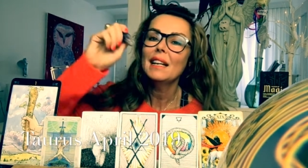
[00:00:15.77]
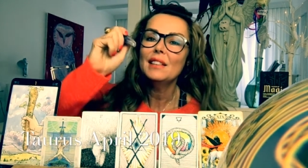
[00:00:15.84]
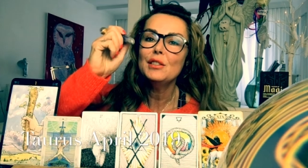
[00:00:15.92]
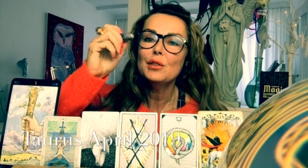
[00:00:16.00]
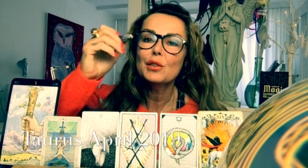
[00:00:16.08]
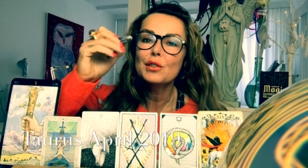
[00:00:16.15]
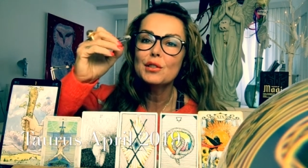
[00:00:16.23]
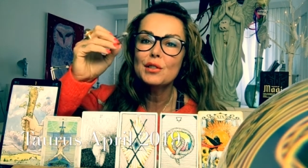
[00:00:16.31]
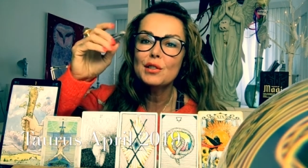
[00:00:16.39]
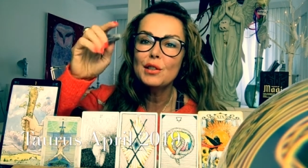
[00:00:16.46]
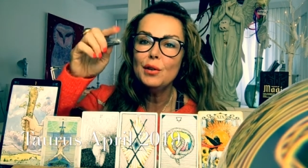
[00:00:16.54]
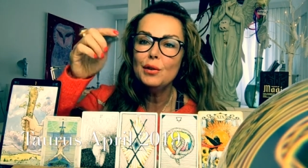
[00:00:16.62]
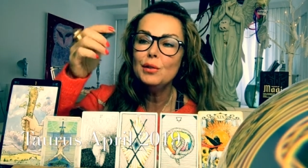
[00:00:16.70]
And your
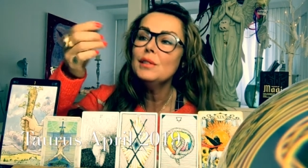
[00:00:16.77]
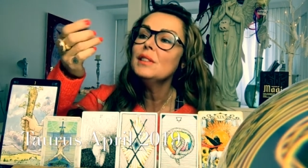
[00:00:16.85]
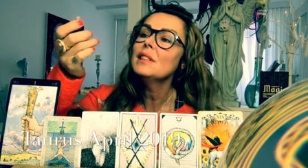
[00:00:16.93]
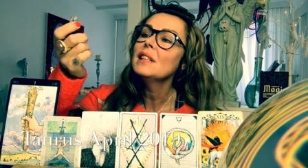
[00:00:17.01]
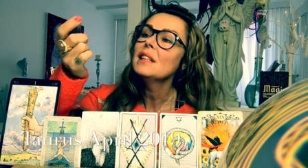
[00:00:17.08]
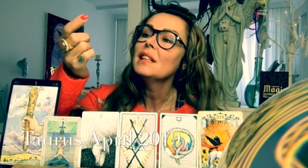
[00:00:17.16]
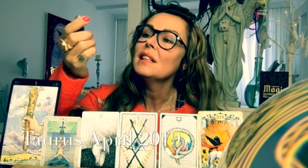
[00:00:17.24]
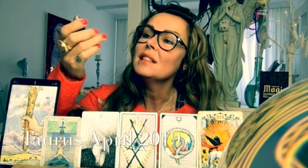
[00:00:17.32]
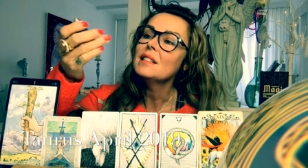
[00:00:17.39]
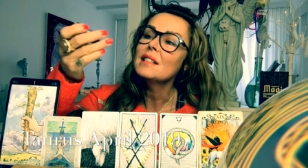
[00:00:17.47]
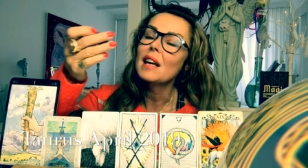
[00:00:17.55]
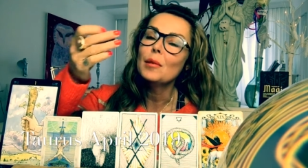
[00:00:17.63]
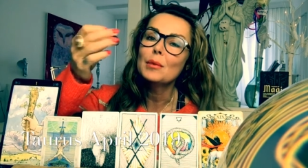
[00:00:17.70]
stone
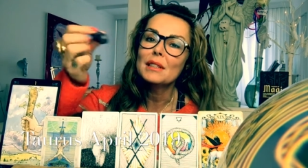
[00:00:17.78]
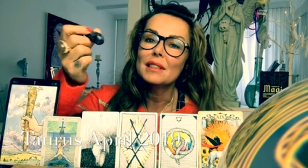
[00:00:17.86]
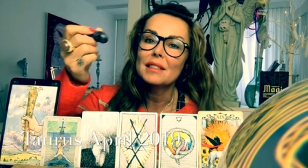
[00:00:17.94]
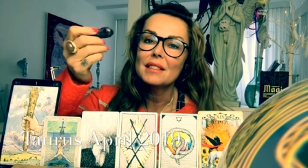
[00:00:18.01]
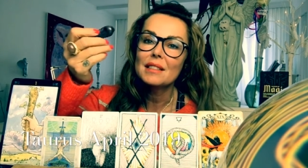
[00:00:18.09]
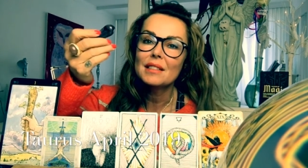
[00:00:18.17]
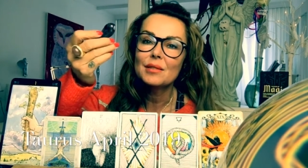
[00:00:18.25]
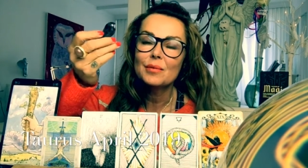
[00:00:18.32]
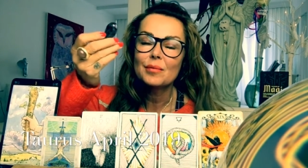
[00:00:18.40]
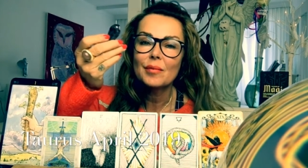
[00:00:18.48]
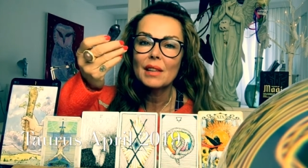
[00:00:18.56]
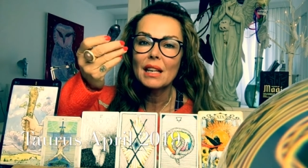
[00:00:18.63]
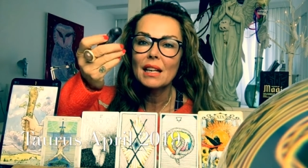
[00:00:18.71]
is the amethyst.
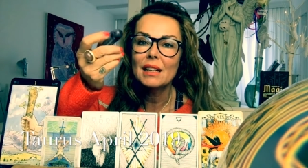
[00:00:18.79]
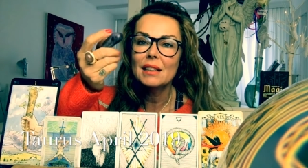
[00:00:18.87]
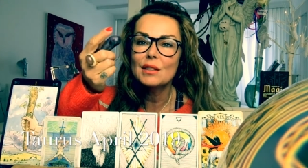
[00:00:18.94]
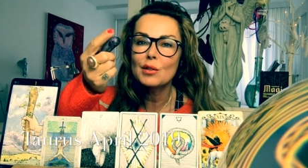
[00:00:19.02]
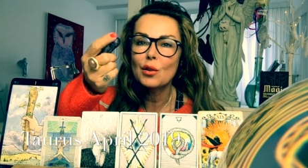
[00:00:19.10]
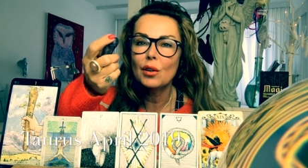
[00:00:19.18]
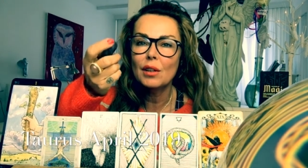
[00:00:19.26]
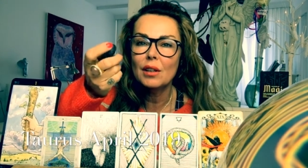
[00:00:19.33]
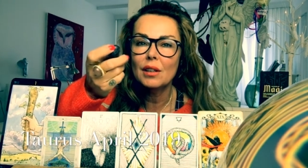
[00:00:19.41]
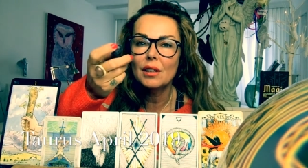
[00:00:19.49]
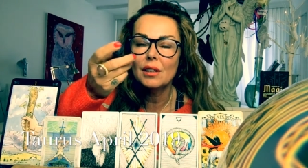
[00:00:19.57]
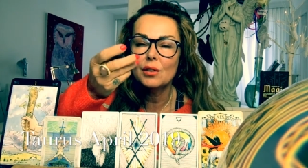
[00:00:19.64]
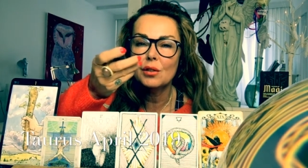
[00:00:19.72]
And it's
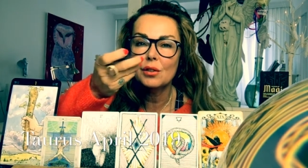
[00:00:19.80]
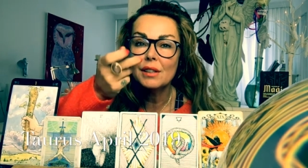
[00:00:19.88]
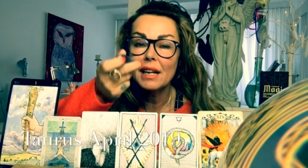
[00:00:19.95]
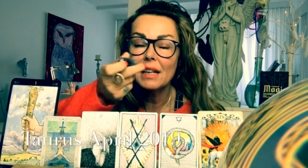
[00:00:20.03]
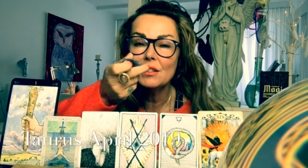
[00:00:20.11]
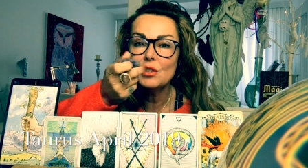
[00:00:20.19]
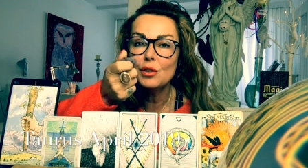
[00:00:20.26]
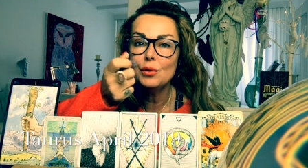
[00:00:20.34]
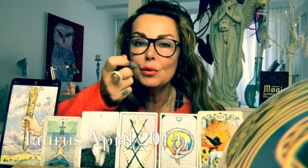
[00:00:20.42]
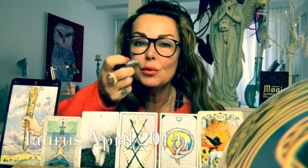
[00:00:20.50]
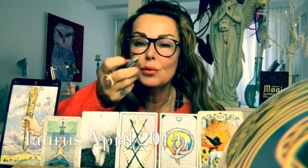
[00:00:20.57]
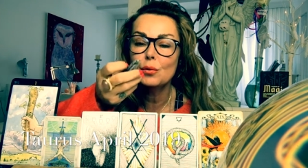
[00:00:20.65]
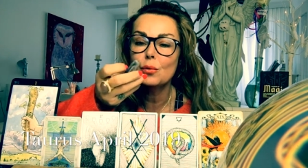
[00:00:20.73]
gonna connect
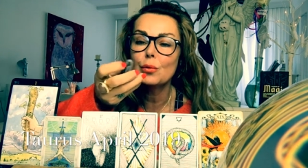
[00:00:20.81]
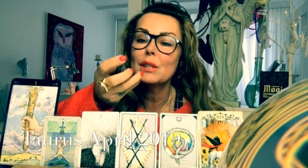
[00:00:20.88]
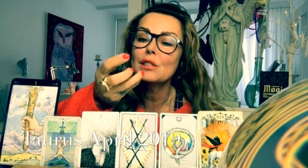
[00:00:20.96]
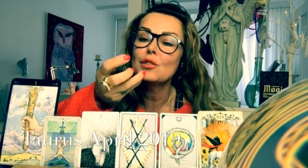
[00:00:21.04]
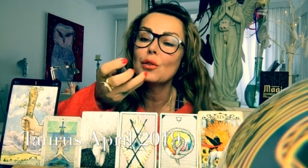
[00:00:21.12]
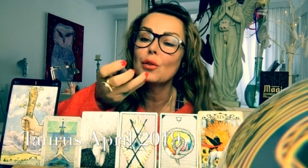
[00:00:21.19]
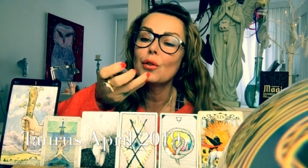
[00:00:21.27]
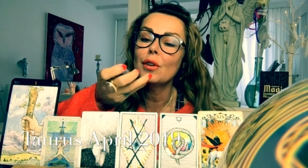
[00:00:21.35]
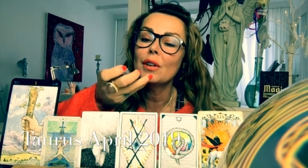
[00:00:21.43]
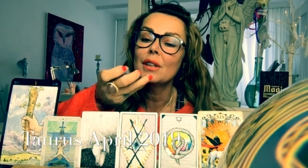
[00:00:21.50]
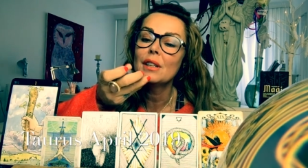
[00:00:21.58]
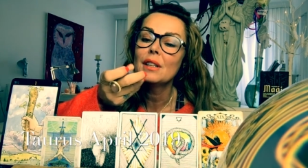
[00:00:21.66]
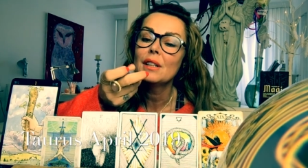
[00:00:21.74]
you with your
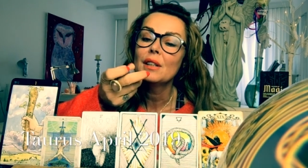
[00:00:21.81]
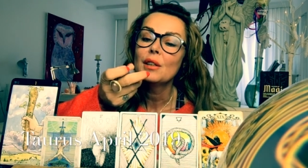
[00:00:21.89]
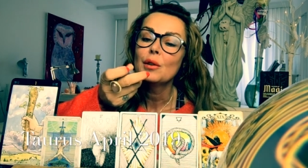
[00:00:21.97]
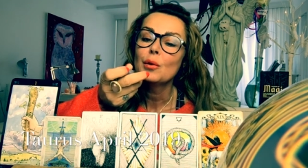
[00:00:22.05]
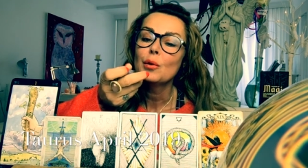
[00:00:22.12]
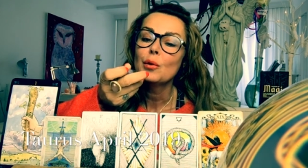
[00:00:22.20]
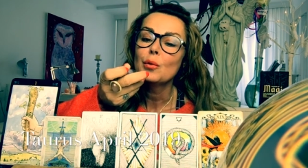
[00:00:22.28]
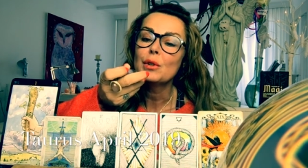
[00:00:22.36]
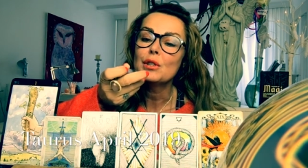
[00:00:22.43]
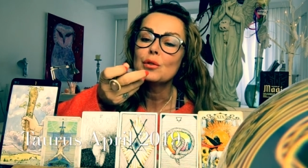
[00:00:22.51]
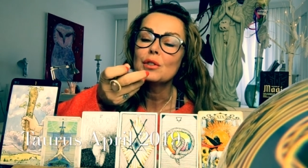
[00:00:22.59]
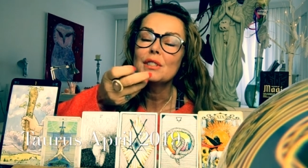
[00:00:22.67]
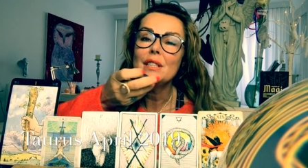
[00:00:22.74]

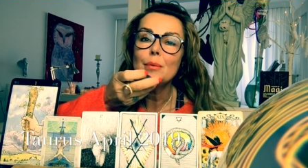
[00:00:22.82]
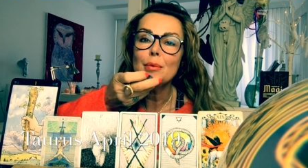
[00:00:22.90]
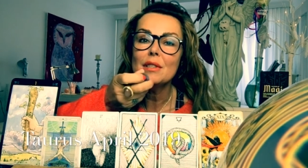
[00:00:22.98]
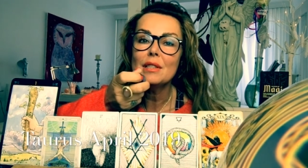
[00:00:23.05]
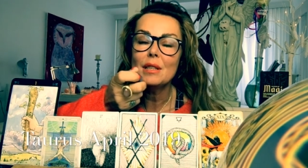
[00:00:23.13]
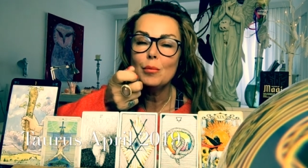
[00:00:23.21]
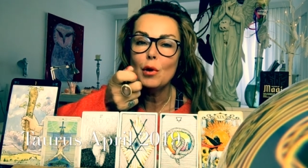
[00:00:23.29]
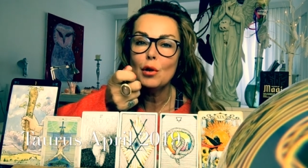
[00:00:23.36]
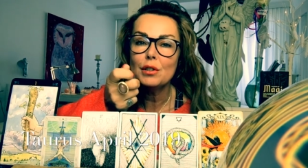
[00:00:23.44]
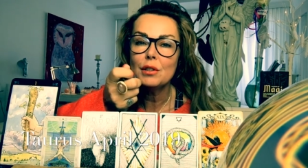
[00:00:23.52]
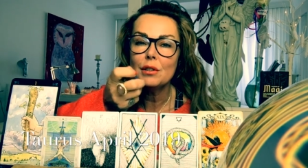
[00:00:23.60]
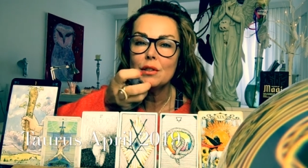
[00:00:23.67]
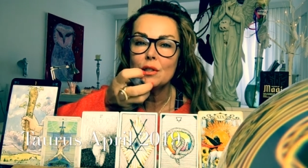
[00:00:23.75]
deepest
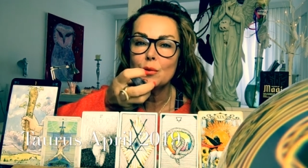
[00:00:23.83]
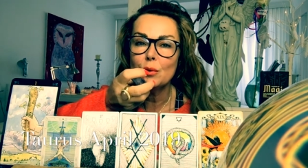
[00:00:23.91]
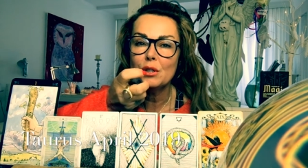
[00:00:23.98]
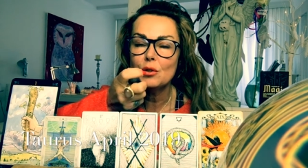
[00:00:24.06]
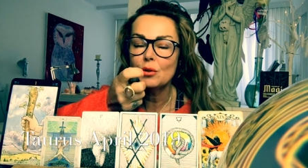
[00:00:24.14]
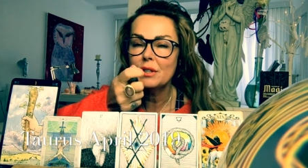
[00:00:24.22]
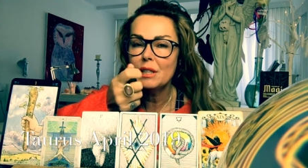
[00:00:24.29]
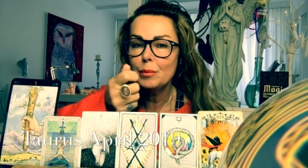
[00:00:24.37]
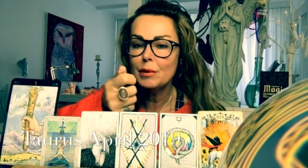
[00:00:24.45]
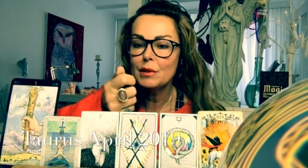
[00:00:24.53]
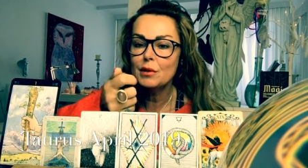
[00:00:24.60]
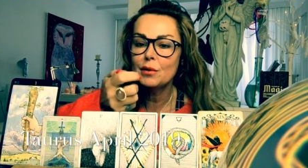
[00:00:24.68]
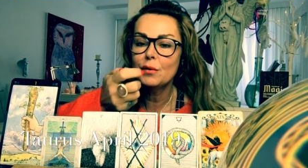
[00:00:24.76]
emotions, with your
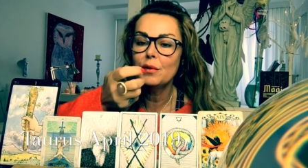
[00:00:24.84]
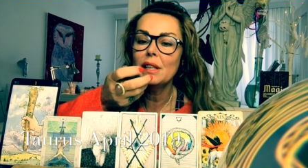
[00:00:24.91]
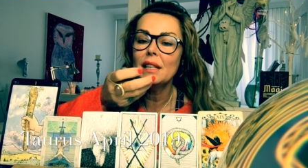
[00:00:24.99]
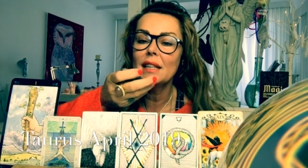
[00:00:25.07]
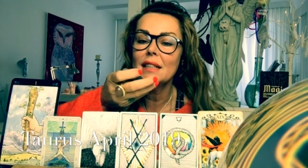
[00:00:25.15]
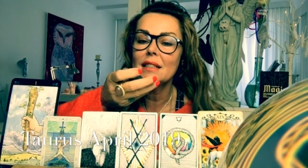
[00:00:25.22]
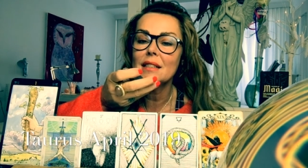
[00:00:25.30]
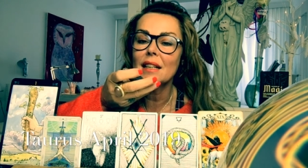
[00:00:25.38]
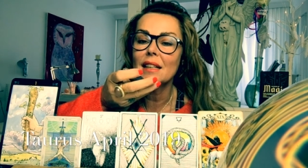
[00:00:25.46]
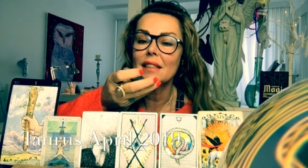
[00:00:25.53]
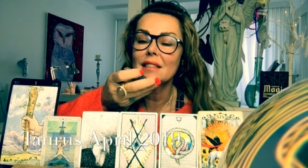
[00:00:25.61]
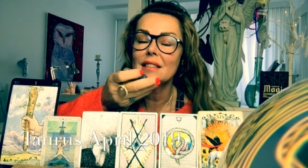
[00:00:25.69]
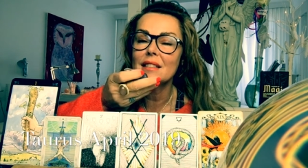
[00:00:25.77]
deepest feelings,
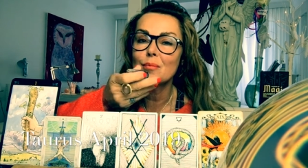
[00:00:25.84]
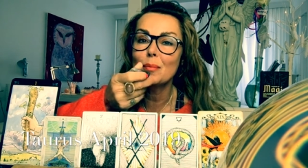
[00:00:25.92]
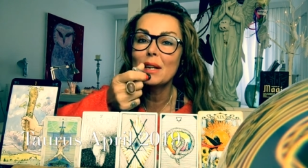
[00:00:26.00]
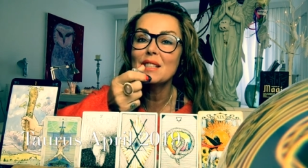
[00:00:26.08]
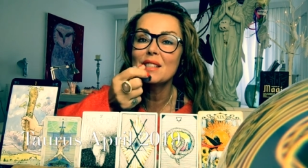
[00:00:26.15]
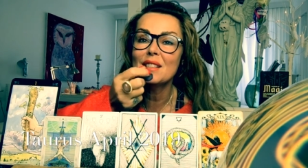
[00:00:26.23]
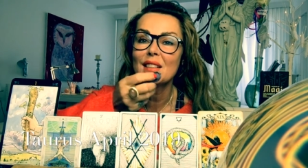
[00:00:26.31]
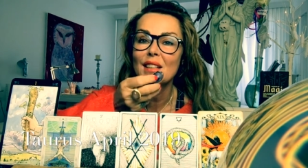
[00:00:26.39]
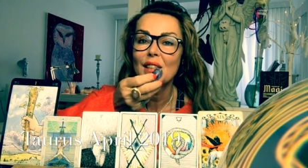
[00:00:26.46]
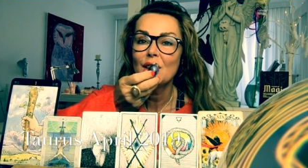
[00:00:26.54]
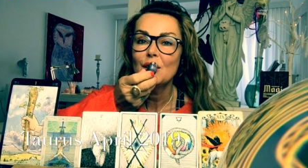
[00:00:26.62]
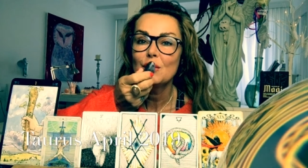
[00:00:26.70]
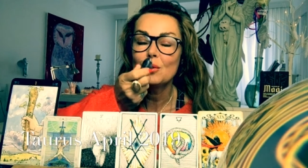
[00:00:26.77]
and it's best
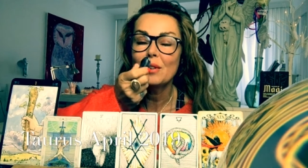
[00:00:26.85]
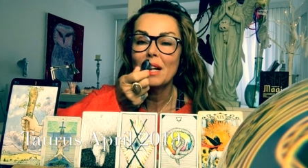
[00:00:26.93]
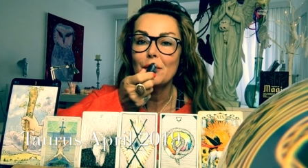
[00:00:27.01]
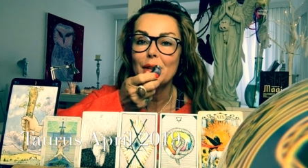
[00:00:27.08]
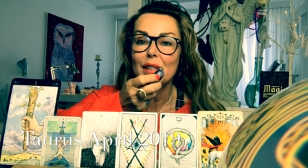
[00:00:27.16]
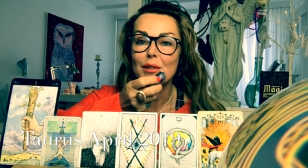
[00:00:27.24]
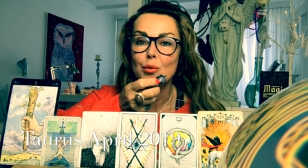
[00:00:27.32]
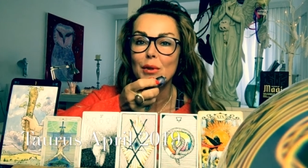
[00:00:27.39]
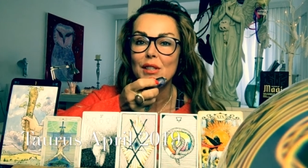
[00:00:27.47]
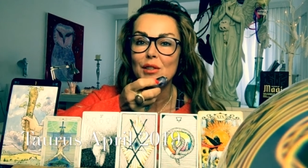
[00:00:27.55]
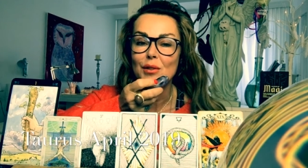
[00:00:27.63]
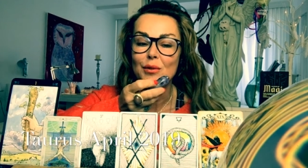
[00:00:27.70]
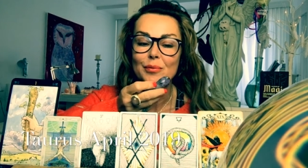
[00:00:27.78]
to carry it
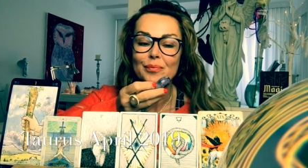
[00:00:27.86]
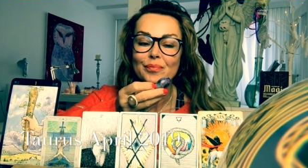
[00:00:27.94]
with you.